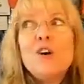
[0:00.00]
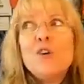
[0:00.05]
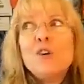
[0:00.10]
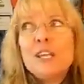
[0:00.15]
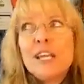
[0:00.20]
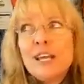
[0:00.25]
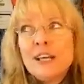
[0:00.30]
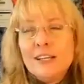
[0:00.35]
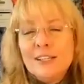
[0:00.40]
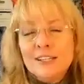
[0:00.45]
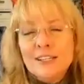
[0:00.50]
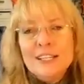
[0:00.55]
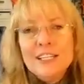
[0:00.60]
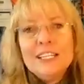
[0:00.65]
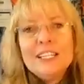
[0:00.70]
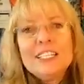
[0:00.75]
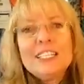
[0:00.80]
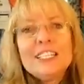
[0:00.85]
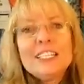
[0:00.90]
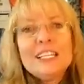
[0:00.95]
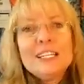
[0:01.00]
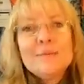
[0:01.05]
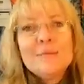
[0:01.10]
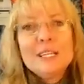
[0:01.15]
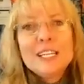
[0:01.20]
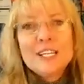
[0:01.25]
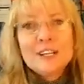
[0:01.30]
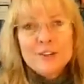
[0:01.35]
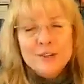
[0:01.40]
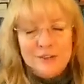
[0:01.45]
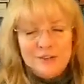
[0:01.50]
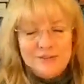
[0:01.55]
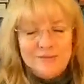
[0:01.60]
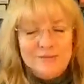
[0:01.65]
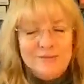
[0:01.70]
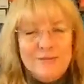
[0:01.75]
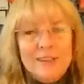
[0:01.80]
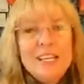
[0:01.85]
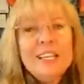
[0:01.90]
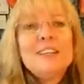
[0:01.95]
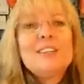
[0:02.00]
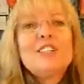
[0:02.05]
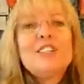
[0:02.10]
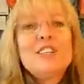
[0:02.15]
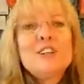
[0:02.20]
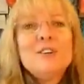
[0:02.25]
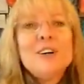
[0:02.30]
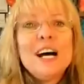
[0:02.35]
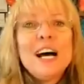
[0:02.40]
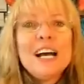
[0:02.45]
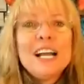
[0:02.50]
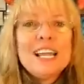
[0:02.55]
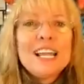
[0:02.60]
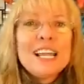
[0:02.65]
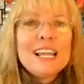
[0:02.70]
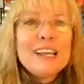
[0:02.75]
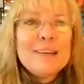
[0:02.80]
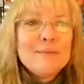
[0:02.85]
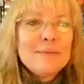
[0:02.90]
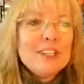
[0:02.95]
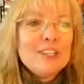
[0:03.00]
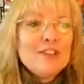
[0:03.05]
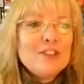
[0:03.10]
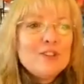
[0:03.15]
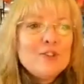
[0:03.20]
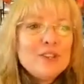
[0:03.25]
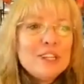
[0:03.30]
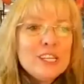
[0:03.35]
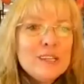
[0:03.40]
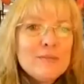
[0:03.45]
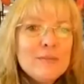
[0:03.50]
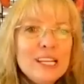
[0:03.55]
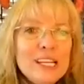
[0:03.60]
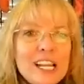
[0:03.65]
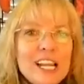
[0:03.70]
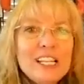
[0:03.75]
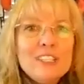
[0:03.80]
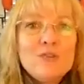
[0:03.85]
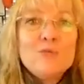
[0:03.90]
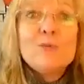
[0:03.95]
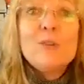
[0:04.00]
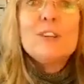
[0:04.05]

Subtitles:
Oh, yeah. It's going to be cold. So I am enjoying my nice